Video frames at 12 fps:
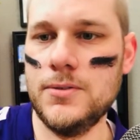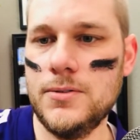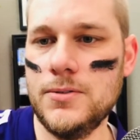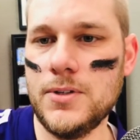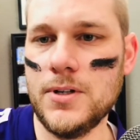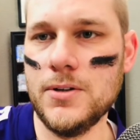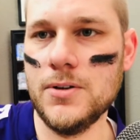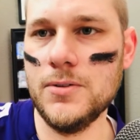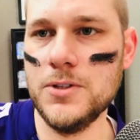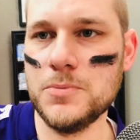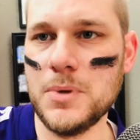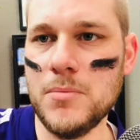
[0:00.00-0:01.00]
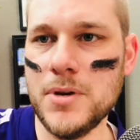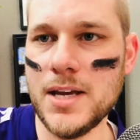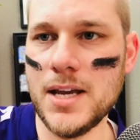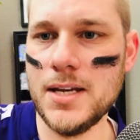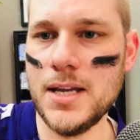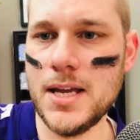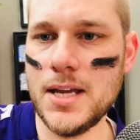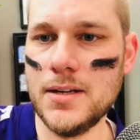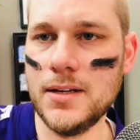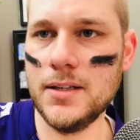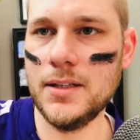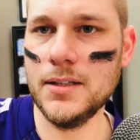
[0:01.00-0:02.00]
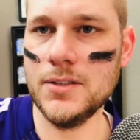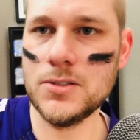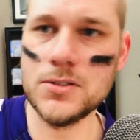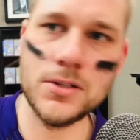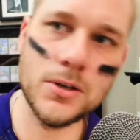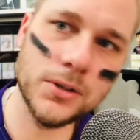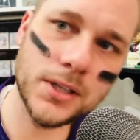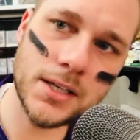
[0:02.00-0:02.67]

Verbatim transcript: So I don't know, this is probably 98. I think this is the only